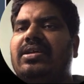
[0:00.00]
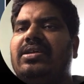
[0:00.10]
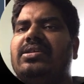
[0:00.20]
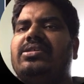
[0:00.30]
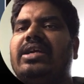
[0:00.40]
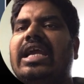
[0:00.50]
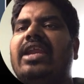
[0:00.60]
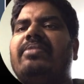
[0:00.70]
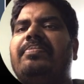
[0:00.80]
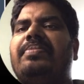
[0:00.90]
So again I am
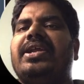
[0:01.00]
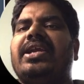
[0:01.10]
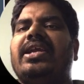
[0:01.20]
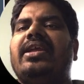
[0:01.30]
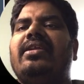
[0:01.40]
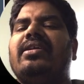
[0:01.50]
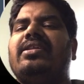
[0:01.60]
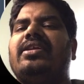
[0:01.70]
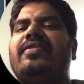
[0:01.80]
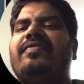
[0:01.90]
repeating here the
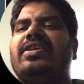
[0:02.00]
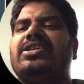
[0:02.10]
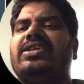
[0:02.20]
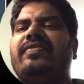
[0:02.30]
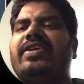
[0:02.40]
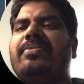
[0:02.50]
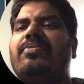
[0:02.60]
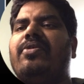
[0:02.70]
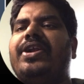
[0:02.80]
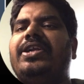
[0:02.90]
definition, very
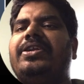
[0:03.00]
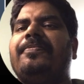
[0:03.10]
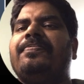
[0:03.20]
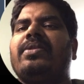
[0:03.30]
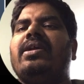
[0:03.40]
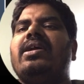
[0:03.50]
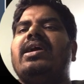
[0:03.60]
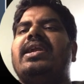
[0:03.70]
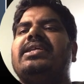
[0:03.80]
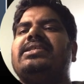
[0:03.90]
important.
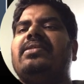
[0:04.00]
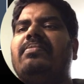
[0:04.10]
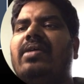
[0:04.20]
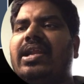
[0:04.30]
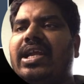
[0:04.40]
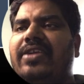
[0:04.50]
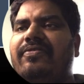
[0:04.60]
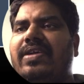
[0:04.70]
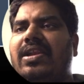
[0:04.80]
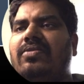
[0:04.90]
It is the market
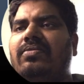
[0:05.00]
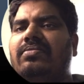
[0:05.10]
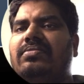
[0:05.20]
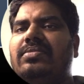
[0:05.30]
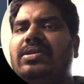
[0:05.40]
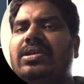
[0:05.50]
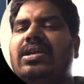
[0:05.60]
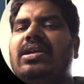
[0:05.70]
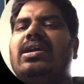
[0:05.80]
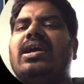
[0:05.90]
value,
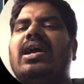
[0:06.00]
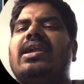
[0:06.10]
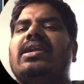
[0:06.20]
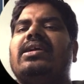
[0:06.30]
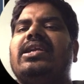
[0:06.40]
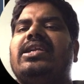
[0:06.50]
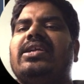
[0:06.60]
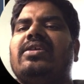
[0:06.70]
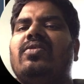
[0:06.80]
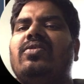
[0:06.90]
and it
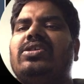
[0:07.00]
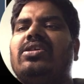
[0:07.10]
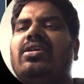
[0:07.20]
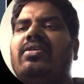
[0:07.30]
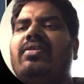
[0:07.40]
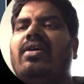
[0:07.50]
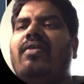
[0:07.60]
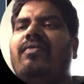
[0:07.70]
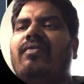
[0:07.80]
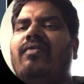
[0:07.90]
includes of
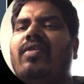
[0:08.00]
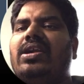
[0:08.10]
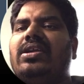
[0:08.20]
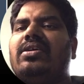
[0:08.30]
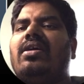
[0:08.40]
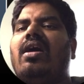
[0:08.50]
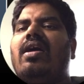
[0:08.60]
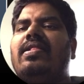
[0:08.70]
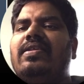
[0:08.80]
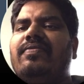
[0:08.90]
what all
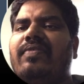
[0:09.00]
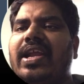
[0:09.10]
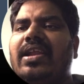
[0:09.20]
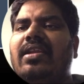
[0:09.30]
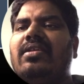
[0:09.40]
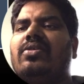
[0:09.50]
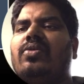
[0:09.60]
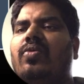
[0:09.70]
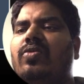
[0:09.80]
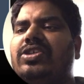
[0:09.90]
the final
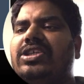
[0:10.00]
goods